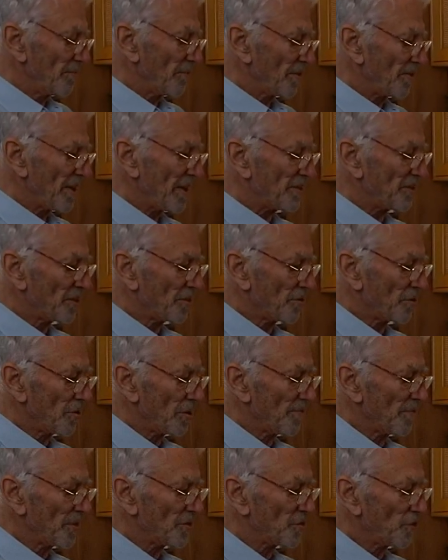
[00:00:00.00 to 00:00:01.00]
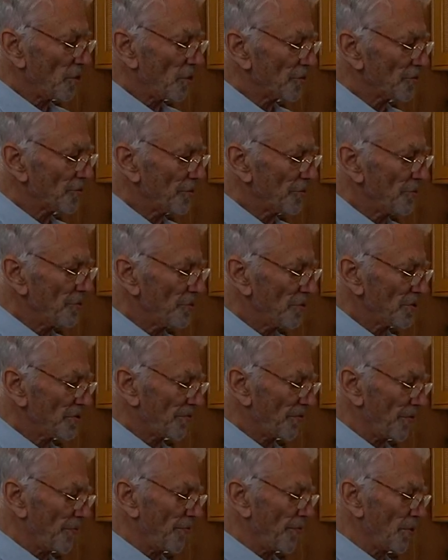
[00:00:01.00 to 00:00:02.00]
But that's a term that's also
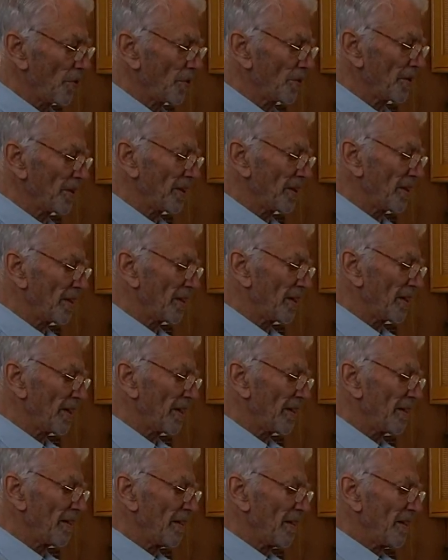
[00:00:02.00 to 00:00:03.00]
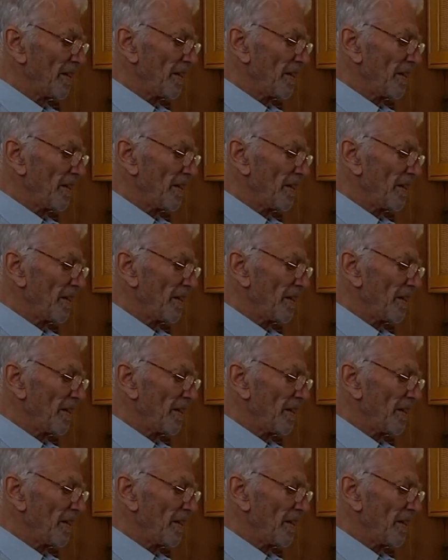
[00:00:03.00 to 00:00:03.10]
used for folding uh,